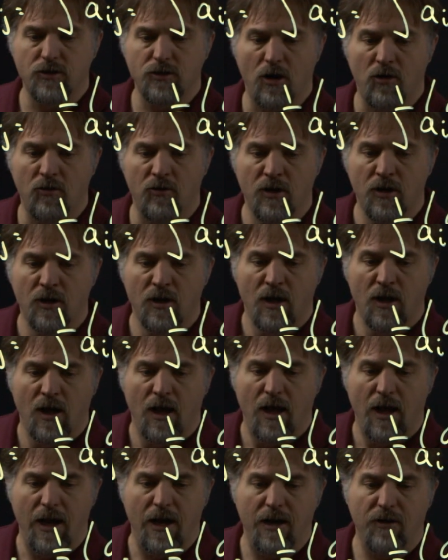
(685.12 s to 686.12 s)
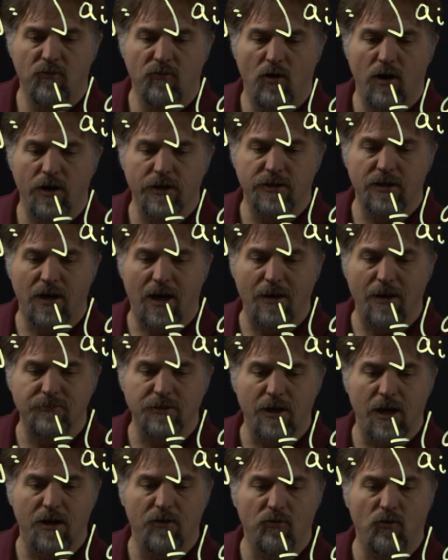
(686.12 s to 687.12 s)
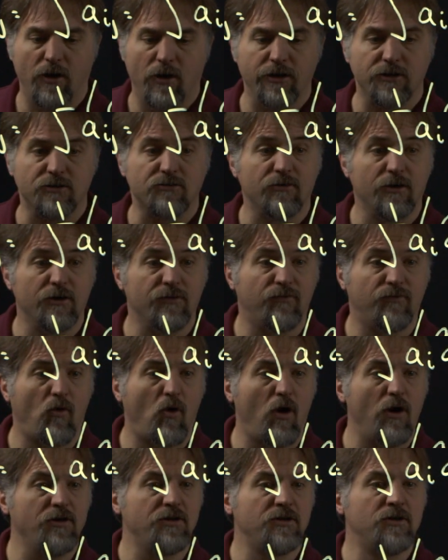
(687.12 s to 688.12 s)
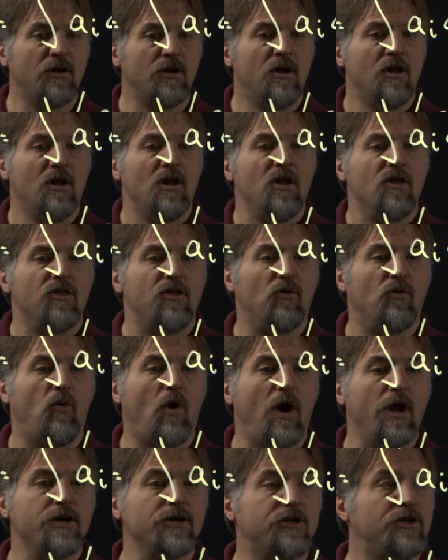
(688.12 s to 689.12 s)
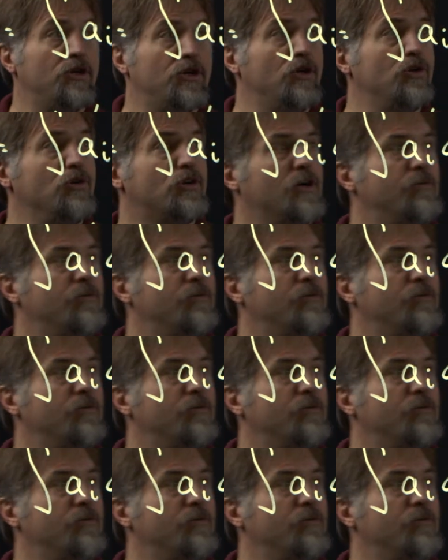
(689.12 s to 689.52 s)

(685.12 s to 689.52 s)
so A1 times A1 is 3/4. The 1, 2